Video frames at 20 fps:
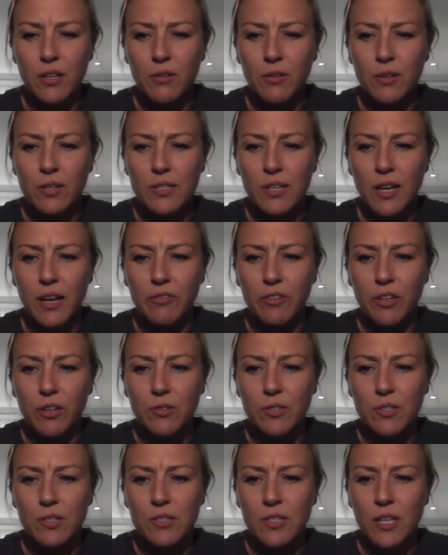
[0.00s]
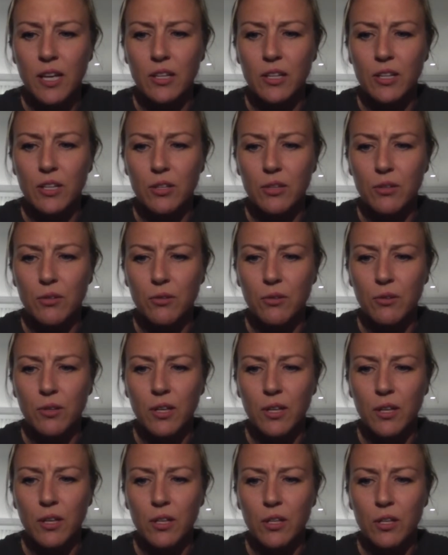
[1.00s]
You always have coaches telling you,
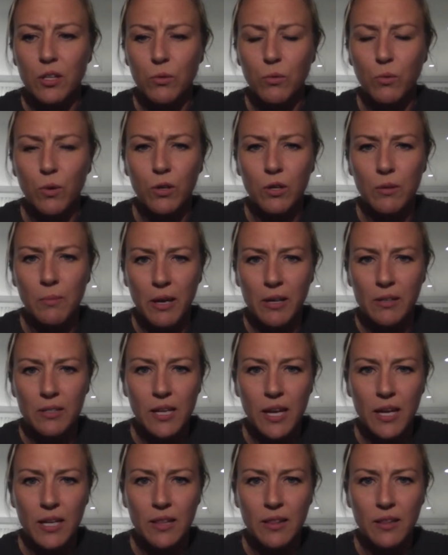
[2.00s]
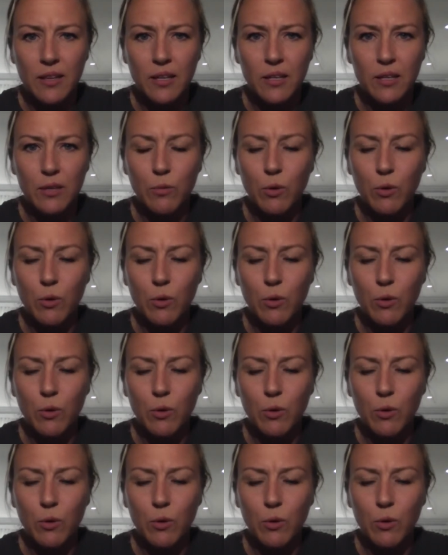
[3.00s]
you won't amount to anything.